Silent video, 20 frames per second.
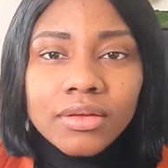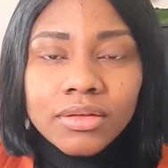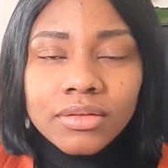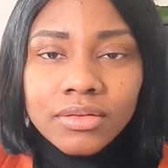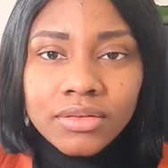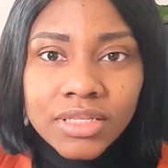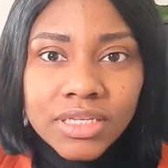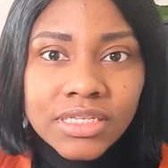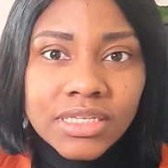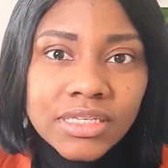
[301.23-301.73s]

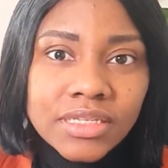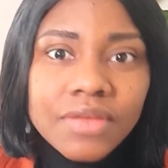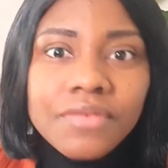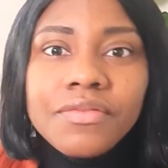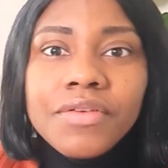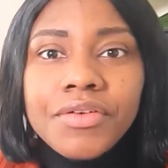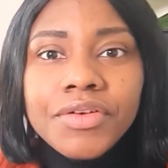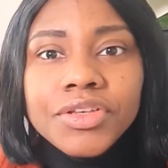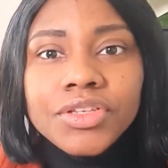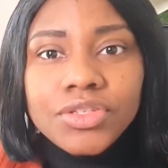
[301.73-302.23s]
this is a
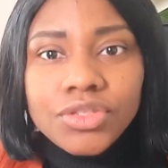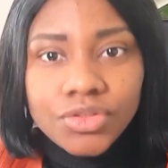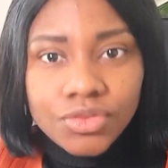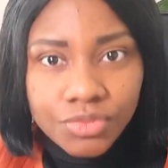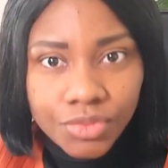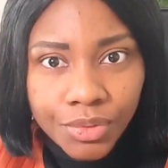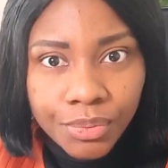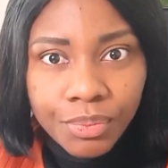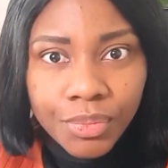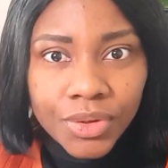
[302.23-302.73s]
very
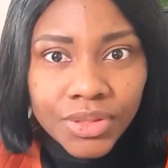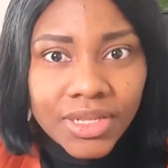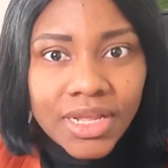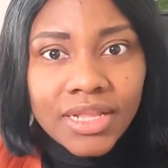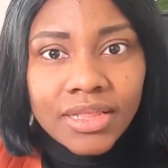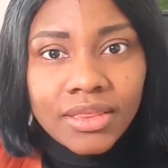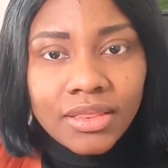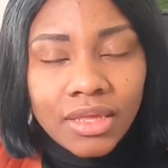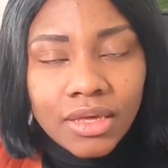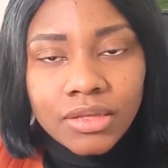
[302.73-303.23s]

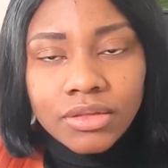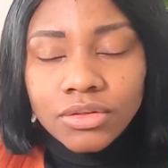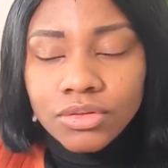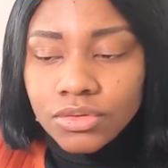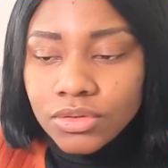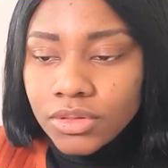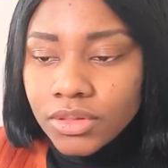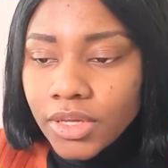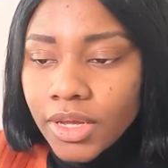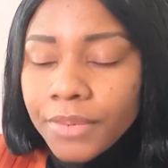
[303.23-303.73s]
important thing
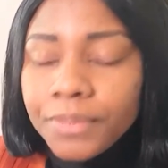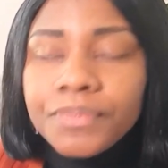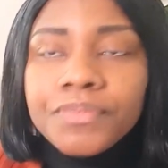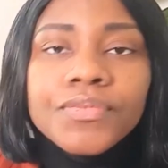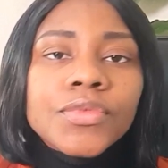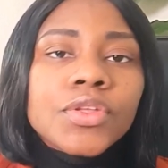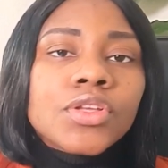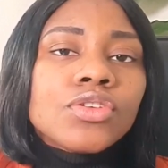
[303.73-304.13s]
to them.